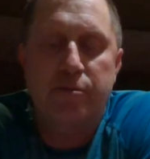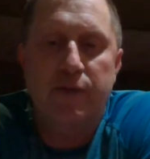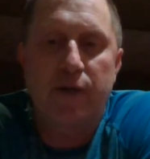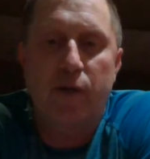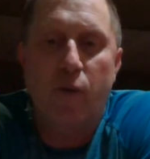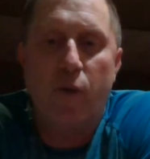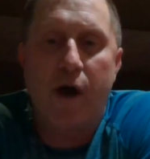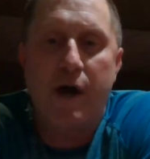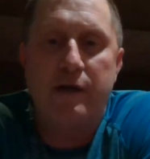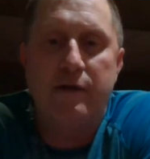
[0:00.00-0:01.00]
play a whole
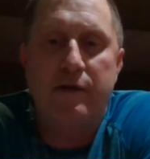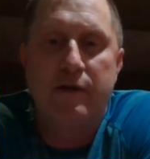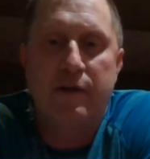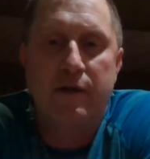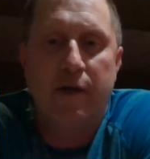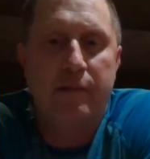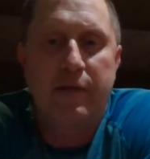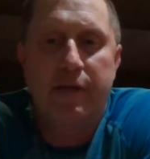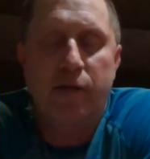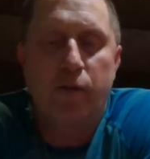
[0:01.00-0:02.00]
lot. And
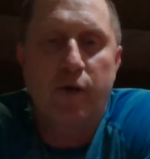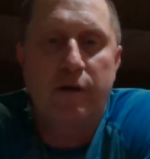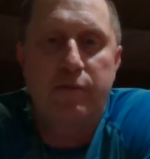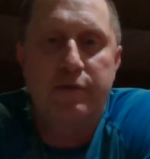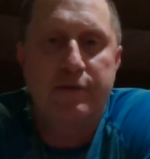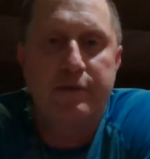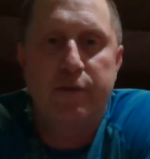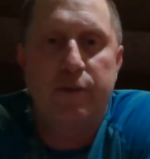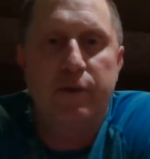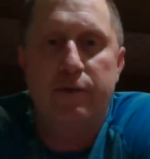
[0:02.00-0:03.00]
I think one of them was a
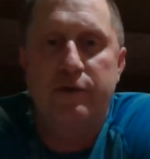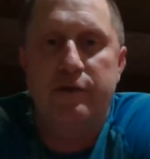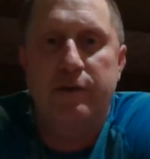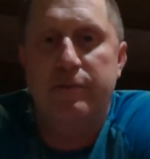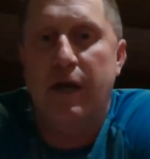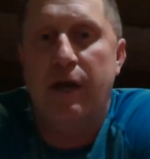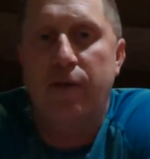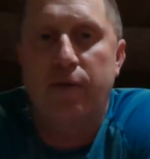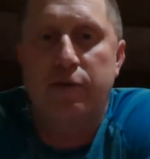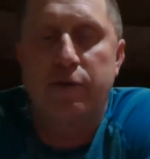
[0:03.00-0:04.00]
$200 and some
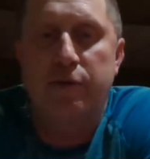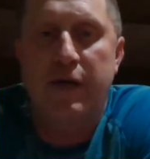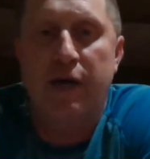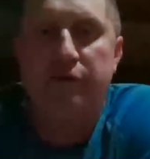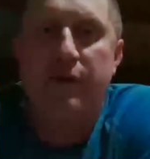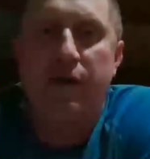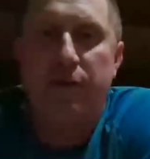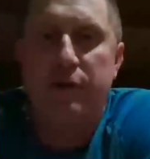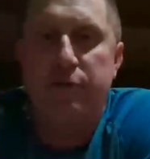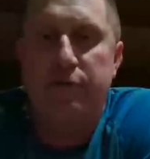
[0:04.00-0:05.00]
or
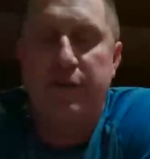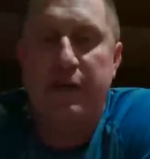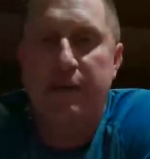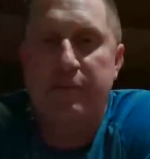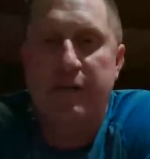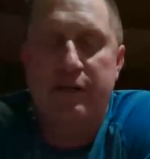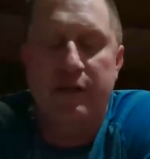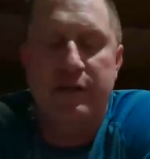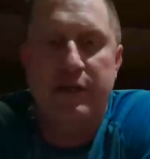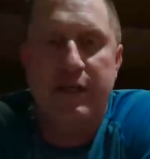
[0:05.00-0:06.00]
$2,000 entry fee, and I'm not
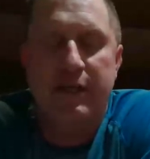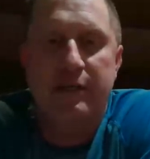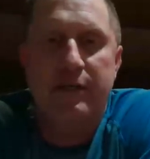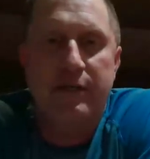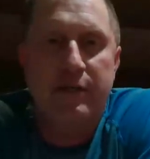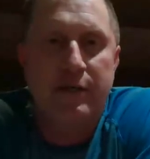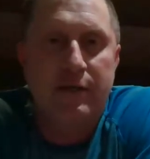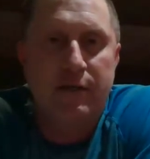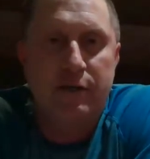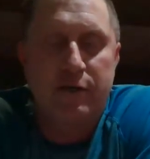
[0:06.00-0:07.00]
touching that.
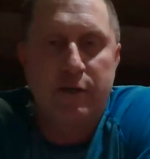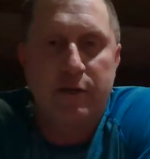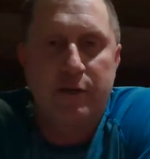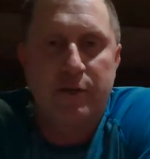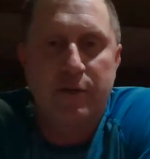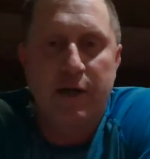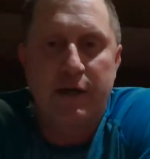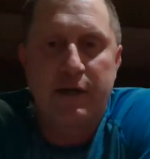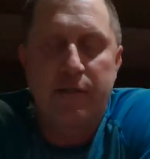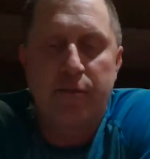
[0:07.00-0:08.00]
So I
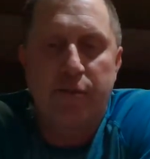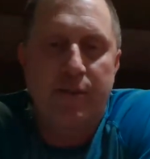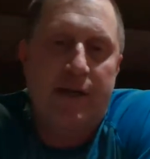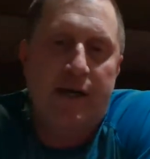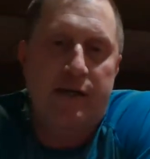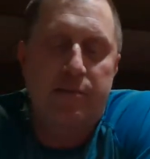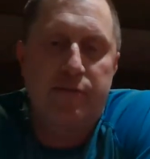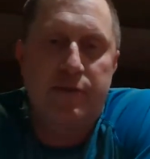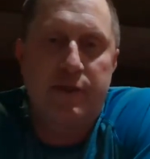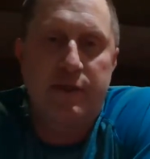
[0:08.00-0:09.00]
ended up with 3
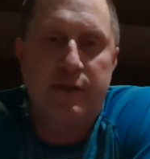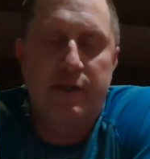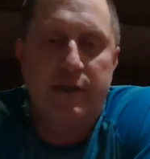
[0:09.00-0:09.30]
lineups, and